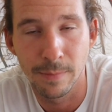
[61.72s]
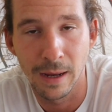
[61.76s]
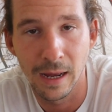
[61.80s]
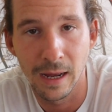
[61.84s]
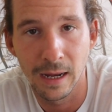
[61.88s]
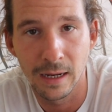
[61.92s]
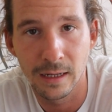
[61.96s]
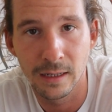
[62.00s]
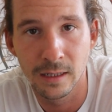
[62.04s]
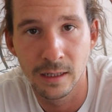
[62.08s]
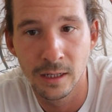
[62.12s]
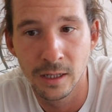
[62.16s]

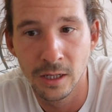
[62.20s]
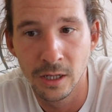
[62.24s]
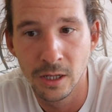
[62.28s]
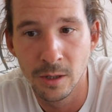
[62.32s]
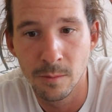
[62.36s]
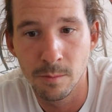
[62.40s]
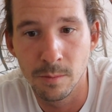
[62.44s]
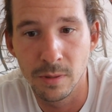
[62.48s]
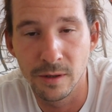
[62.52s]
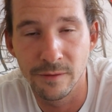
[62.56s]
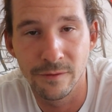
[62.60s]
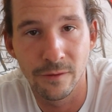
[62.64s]
bag
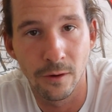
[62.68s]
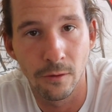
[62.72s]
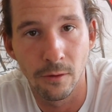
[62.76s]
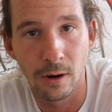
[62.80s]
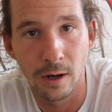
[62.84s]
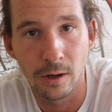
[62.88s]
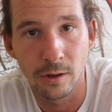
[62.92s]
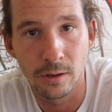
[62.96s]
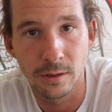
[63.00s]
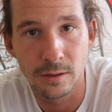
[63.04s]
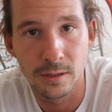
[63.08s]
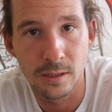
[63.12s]
before
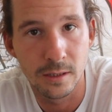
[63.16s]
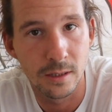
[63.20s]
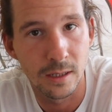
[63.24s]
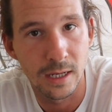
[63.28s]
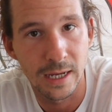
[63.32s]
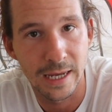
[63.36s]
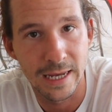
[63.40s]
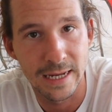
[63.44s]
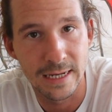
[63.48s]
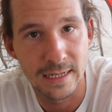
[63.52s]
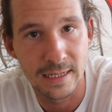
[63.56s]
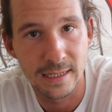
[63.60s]
I got to the
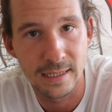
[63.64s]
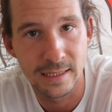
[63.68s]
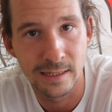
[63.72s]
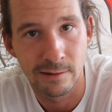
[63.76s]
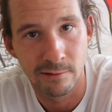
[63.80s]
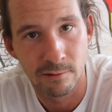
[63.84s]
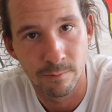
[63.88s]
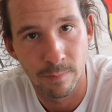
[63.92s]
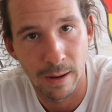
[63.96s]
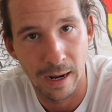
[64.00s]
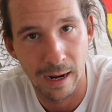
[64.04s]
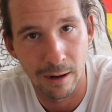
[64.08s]
heat
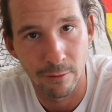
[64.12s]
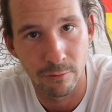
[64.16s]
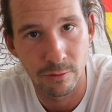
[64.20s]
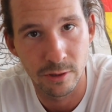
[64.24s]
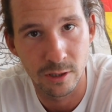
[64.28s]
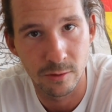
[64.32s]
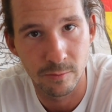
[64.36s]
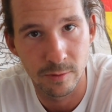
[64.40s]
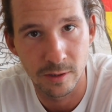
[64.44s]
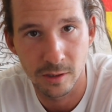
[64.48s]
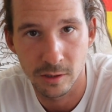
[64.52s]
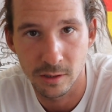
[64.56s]
sealed
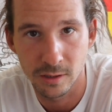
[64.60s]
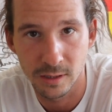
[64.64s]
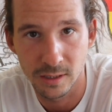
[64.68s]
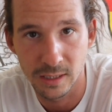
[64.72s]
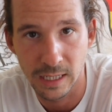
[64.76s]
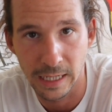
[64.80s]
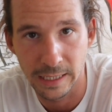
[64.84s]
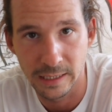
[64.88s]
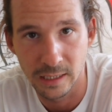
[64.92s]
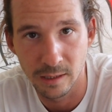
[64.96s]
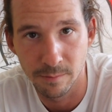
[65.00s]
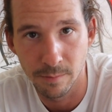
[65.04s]
pouch which
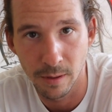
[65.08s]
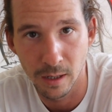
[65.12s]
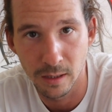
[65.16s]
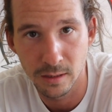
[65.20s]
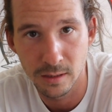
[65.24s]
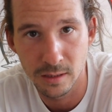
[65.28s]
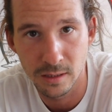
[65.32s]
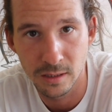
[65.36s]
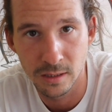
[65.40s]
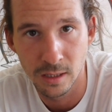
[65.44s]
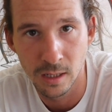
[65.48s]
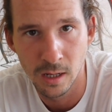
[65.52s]
contained the
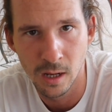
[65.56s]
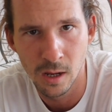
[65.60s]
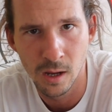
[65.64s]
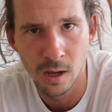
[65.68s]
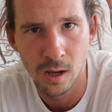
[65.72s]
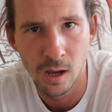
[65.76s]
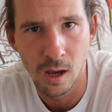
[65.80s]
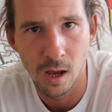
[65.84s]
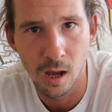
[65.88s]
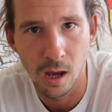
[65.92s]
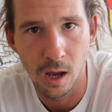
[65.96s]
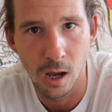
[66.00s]
buds,
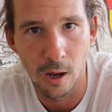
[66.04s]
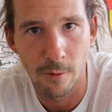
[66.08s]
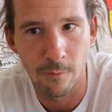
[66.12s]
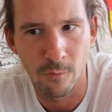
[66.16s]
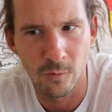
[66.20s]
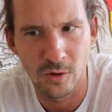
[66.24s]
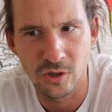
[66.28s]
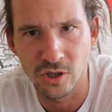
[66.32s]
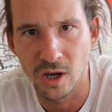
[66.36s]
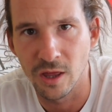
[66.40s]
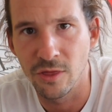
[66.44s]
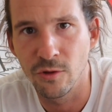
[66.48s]

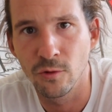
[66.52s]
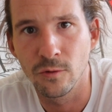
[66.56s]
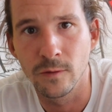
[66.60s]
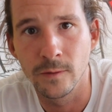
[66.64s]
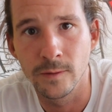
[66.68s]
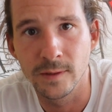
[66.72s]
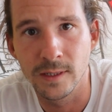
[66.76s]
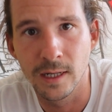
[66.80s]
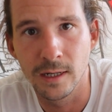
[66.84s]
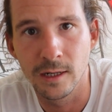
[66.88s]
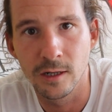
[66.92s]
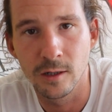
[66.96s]
which I thought
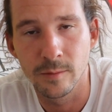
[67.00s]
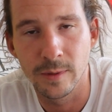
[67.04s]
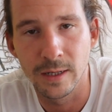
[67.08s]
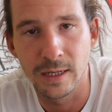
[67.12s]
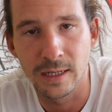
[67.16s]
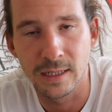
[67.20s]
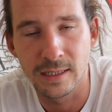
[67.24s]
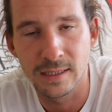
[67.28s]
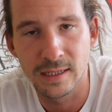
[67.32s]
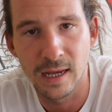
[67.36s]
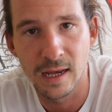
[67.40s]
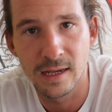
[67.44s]
was a little bit
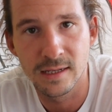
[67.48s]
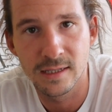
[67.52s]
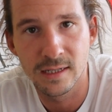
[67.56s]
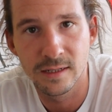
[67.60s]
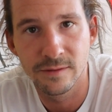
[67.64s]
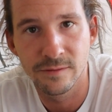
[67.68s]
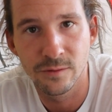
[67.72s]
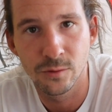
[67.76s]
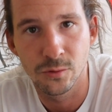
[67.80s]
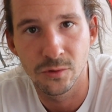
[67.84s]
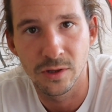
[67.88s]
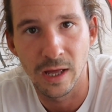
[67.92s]

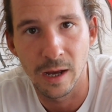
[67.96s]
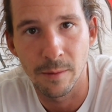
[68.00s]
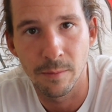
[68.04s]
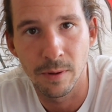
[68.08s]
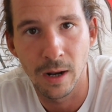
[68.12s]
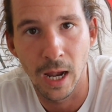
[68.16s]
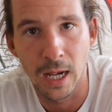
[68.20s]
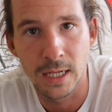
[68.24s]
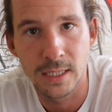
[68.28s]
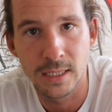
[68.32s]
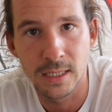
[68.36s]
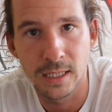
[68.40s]
excessive, all that
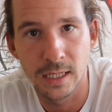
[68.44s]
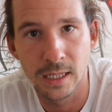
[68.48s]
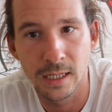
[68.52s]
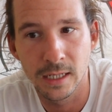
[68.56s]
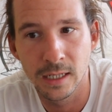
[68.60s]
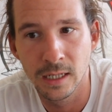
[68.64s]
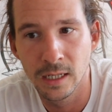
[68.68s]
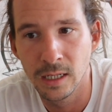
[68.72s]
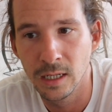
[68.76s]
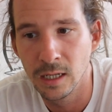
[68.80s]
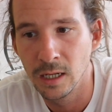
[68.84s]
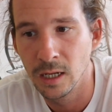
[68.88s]

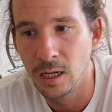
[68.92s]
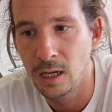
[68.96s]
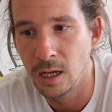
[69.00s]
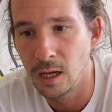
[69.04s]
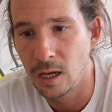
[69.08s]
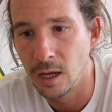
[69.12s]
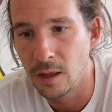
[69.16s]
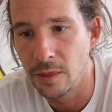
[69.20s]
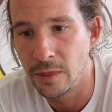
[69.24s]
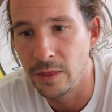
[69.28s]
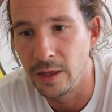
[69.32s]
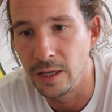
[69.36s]
plastic.
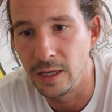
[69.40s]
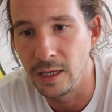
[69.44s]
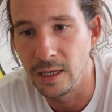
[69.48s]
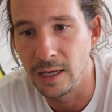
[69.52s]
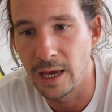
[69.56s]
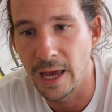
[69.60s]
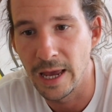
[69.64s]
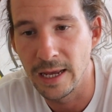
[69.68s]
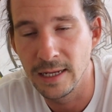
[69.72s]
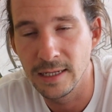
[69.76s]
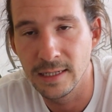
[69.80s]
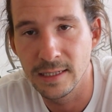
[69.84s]
The
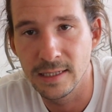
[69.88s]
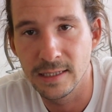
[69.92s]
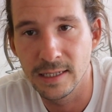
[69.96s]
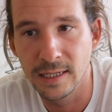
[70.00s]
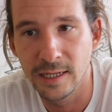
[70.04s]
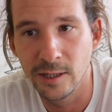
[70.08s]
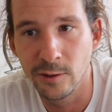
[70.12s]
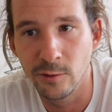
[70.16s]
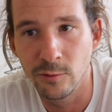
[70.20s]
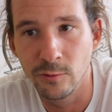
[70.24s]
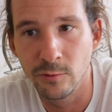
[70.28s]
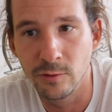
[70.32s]
heat
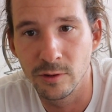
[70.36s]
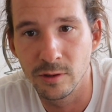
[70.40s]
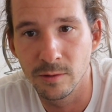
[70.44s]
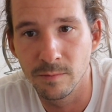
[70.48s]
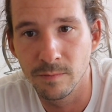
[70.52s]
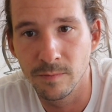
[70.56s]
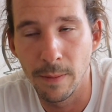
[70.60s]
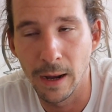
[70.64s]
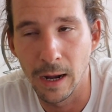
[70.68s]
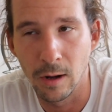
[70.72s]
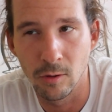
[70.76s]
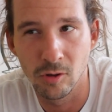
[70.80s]
sealed
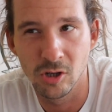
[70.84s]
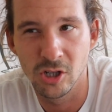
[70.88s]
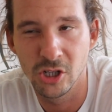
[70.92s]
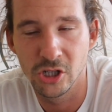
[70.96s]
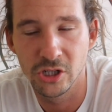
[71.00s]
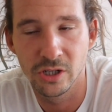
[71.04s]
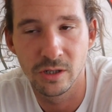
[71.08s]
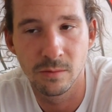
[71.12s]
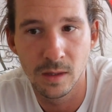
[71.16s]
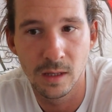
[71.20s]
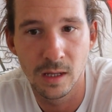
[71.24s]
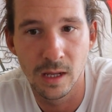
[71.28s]

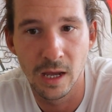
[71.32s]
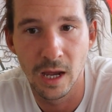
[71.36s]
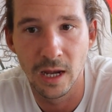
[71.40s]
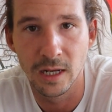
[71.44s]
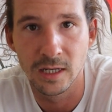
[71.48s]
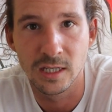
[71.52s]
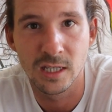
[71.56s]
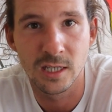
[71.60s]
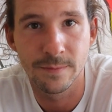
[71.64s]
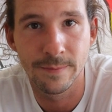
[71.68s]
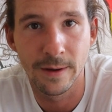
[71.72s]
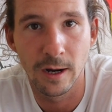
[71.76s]
pouch
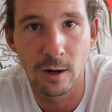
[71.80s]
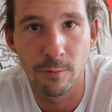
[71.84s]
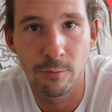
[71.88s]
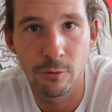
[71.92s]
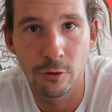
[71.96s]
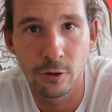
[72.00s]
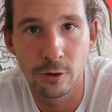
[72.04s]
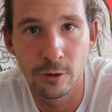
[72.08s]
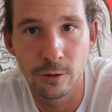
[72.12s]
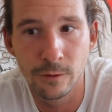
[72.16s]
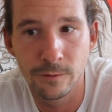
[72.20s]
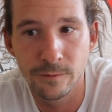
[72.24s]
is smell
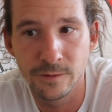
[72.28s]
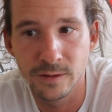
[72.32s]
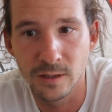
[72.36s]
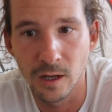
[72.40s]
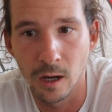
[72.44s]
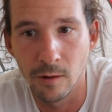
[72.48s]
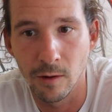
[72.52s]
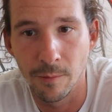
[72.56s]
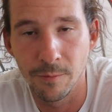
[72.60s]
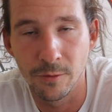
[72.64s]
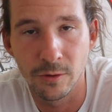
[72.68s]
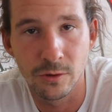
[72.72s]
proof,
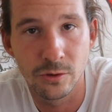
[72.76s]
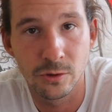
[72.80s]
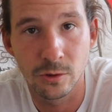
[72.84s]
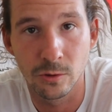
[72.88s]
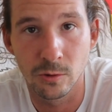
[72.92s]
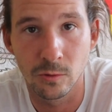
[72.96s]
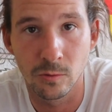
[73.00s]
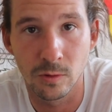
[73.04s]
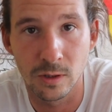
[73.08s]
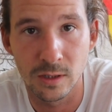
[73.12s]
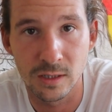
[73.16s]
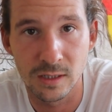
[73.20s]
so I'm not
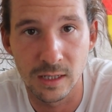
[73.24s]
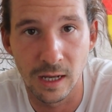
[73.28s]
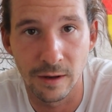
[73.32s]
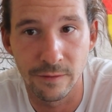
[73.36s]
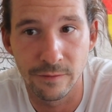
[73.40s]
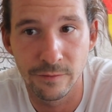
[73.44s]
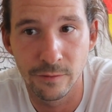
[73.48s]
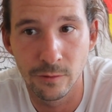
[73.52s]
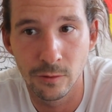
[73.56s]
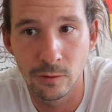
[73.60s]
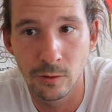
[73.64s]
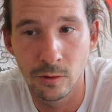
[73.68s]
sure what's that
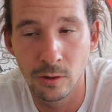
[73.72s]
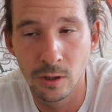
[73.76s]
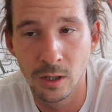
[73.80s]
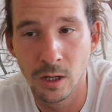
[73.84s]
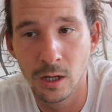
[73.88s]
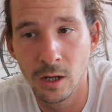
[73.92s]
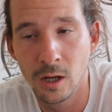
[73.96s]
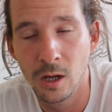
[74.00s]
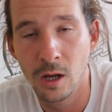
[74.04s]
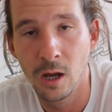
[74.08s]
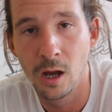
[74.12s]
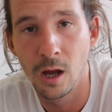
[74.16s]
for.
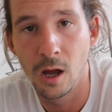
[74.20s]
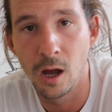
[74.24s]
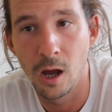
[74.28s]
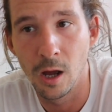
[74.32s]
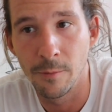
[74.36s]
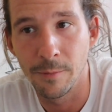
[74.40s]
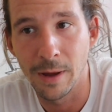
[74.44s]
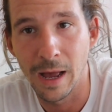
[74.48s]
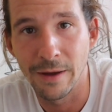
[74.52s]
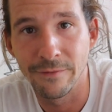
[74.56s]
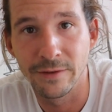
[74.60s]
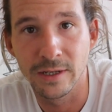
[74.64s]

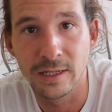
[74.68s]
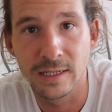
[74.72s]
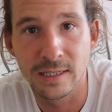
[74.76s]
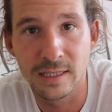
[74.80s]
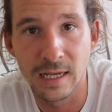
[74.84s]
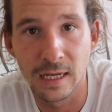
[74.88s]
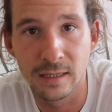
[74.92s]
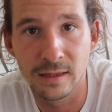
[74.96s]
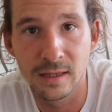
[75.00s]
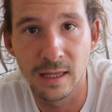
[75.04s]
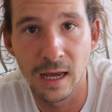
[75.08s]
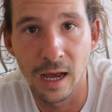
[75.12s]
Having
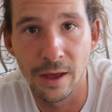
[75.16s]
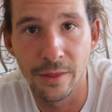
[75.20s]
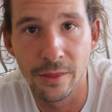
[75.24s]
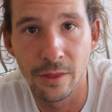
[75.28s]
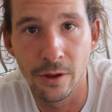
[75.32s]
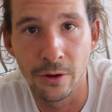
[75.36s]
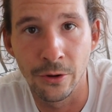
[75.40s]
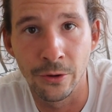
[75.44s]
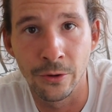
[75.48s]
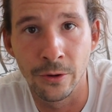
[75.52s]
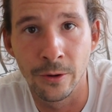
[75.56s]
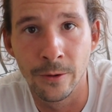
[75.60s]
said that
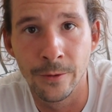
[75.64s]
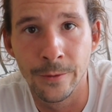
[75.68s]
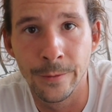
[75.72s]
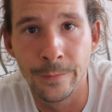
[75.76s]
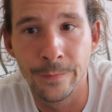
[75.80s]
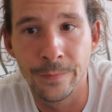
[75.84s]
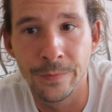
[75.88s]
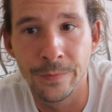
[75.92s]
though,